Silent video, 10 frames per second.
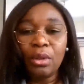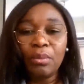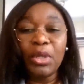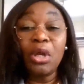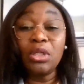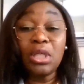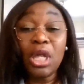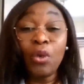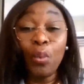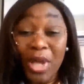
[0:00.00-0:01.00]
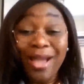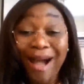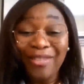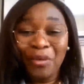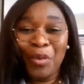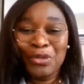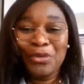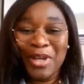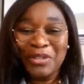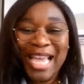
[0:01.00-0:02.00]
because we are the ones
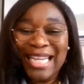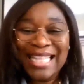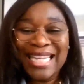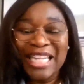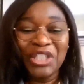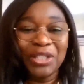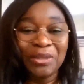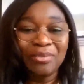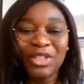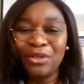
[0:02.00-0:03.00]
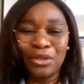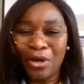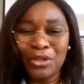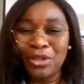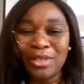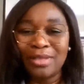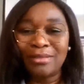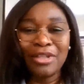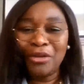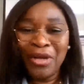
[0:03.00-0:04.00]
who educate the nation, the doctors,
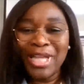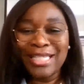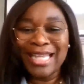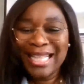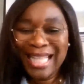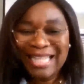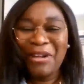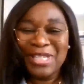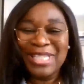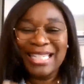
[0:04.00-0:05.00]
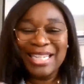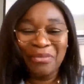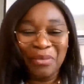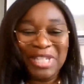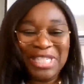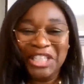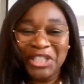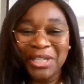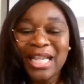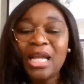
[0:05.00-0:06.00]
the lawyers. It all started with the
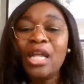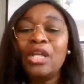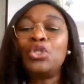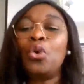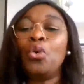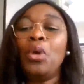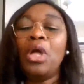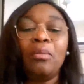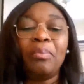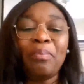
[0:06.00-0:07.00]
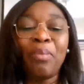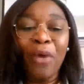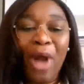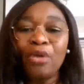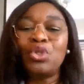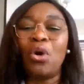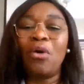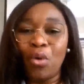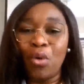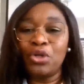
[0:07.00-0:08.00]
teacher. So be proud
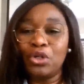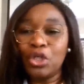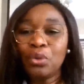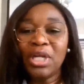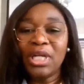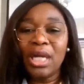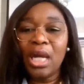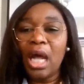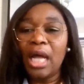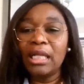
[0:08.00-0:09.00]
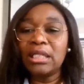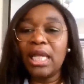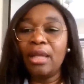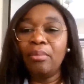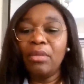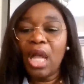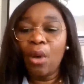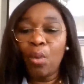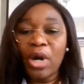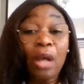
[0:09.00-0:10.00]
of what you do. And
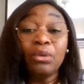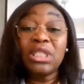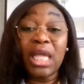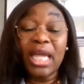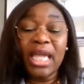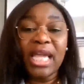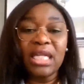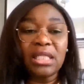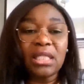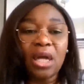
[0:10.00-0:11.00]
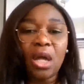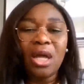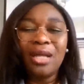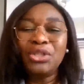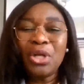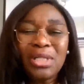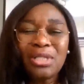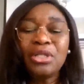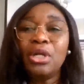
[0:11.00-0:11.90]
what I'll say is just,